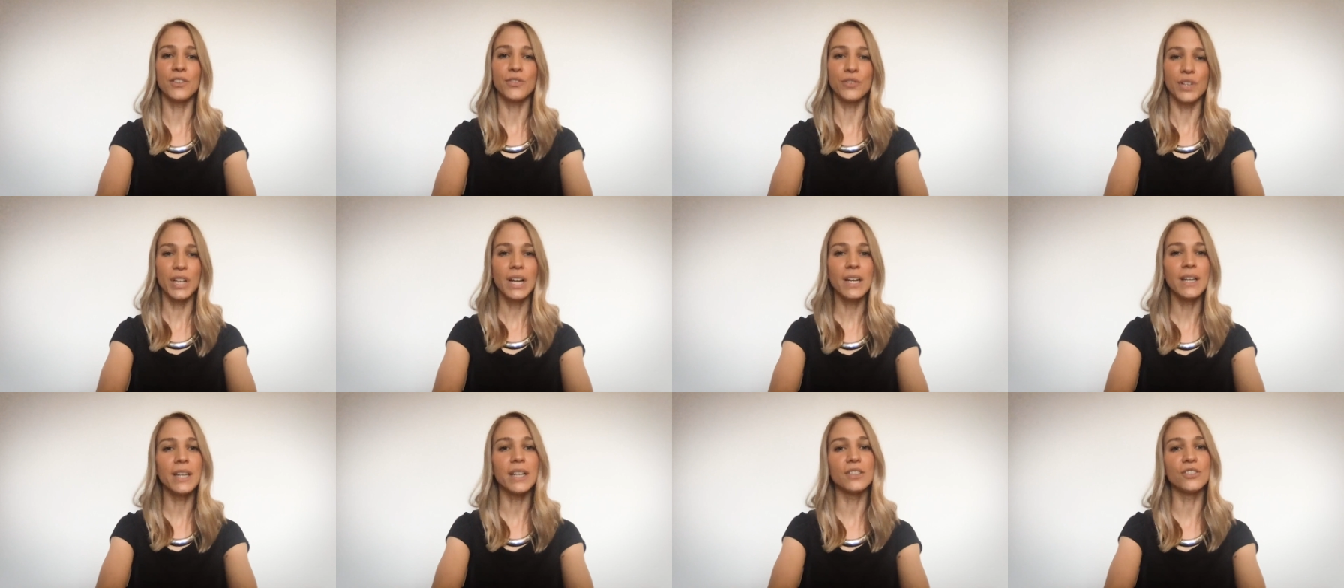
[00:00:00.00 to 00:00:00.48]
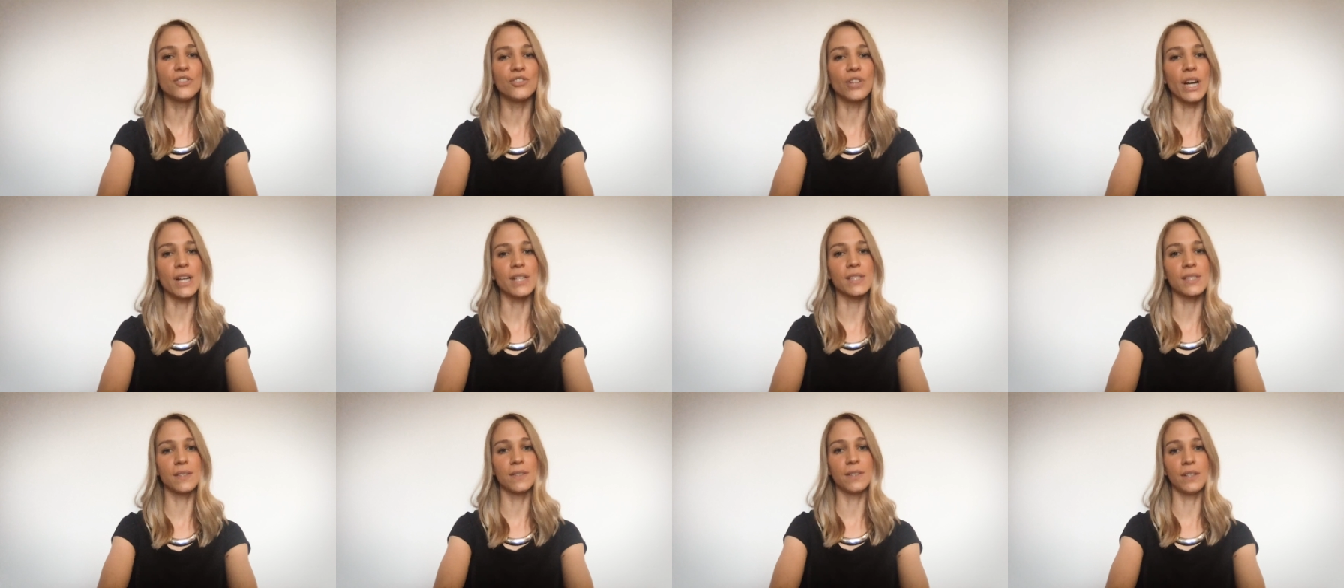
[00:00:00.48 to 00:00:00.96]
really
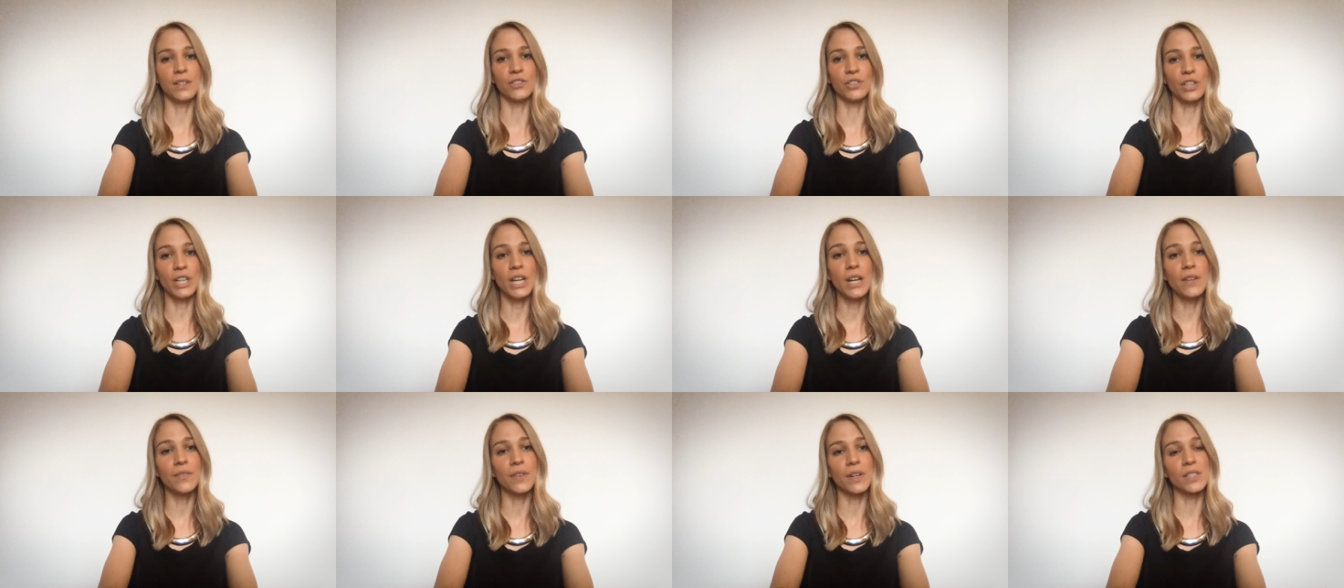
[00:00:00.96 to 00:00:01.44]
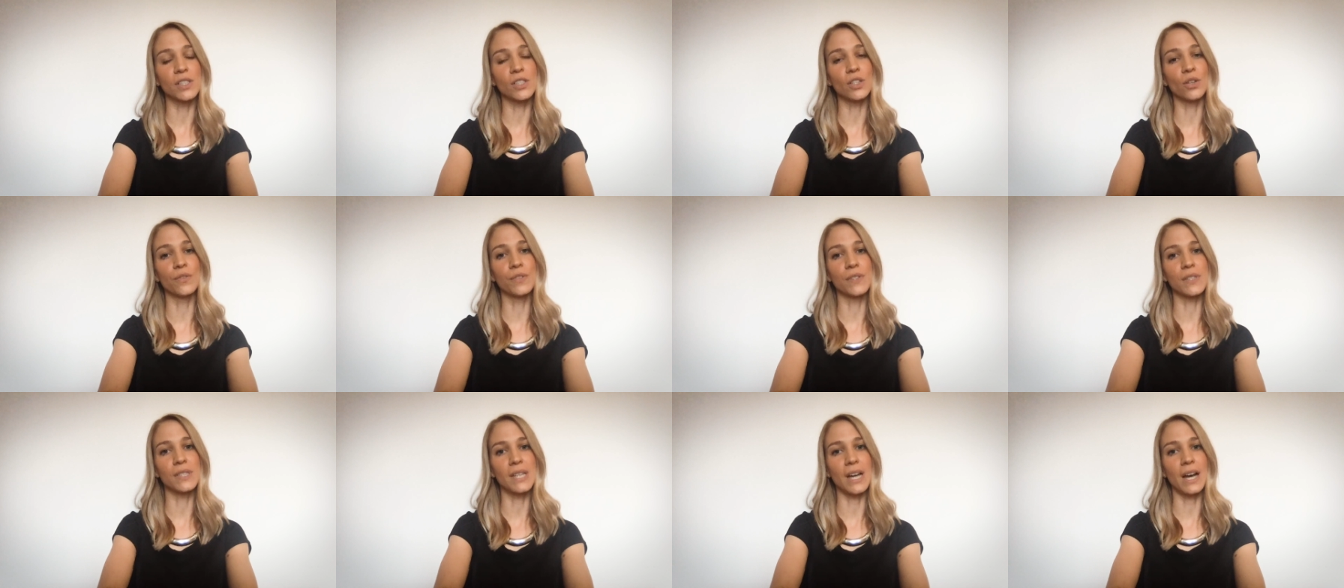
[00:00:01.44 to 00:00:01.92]
addressed the relevance
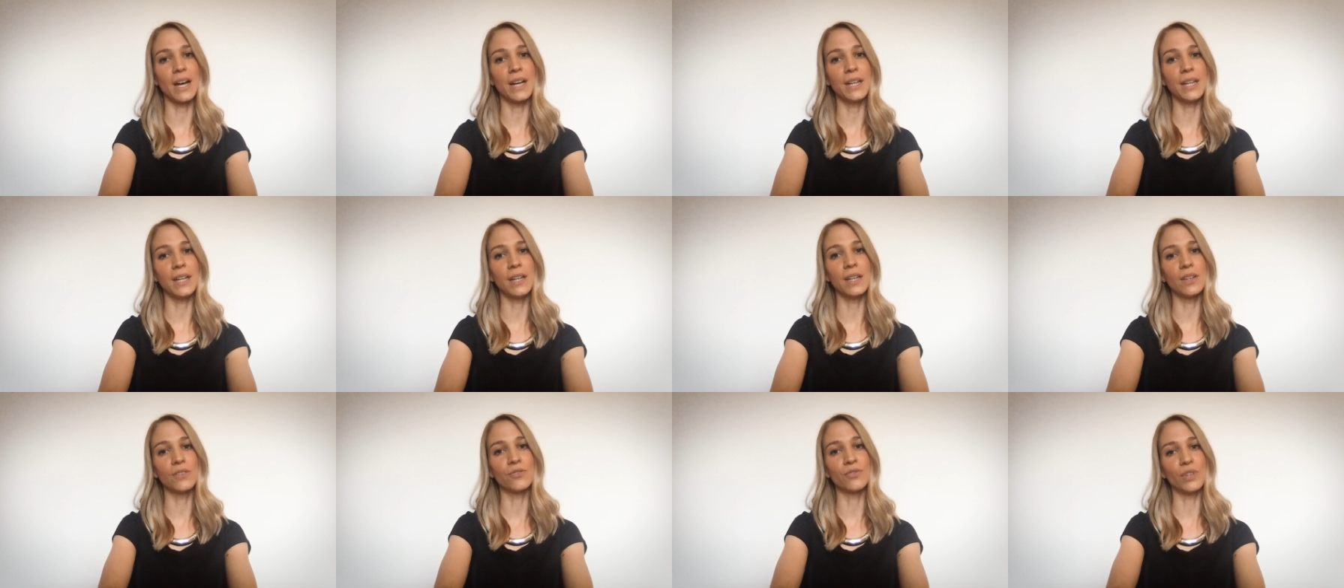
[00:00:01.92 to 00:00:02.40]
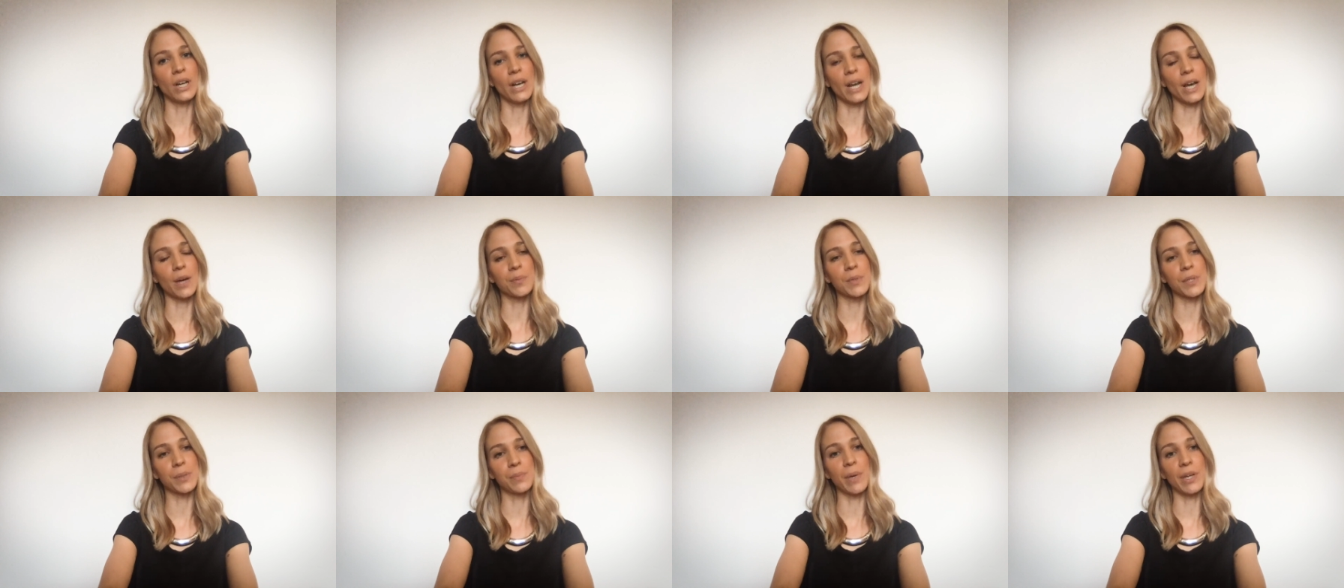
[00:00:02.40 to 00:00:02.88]
of studying
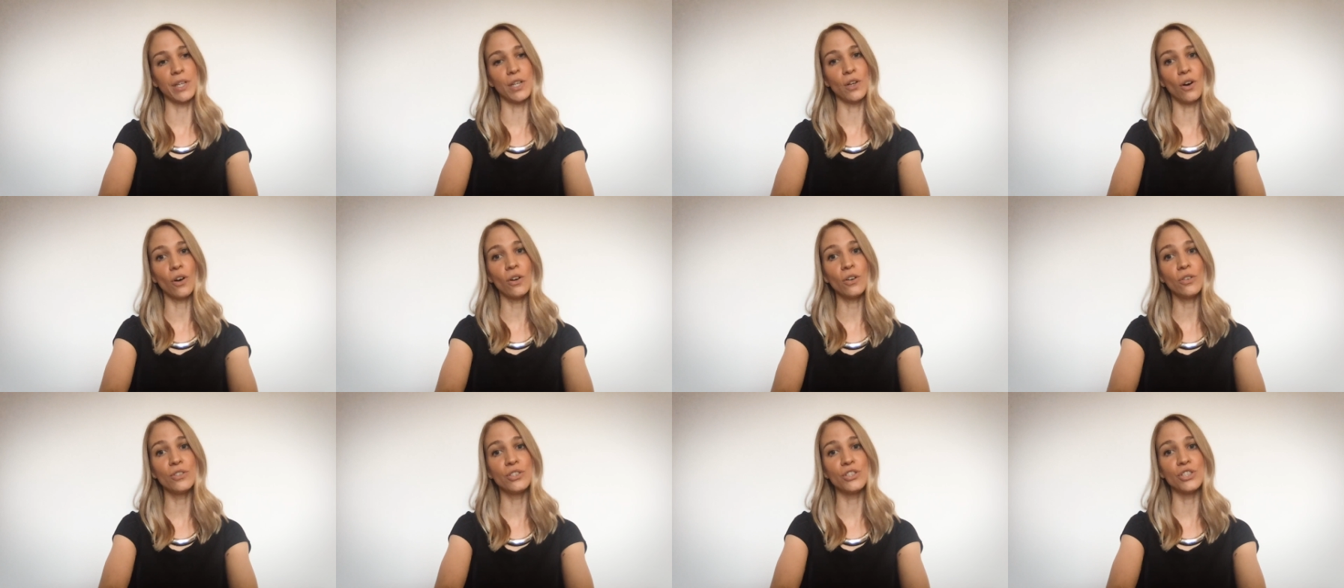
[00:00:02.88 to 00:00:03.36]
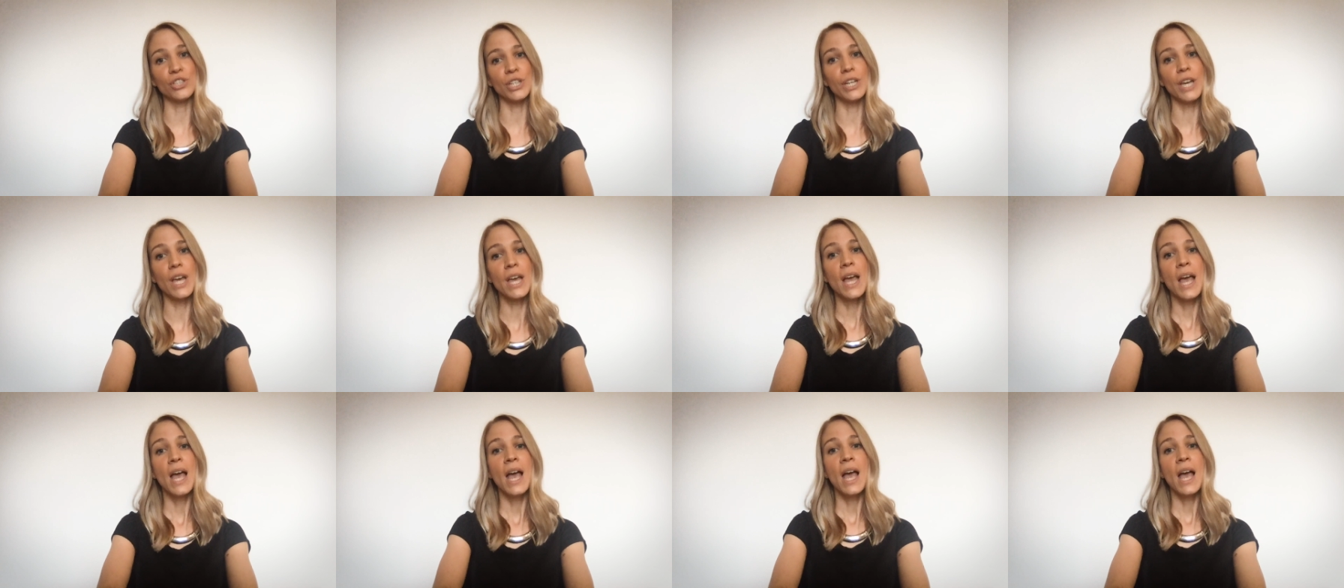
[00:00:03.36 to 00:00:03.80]
relapse biology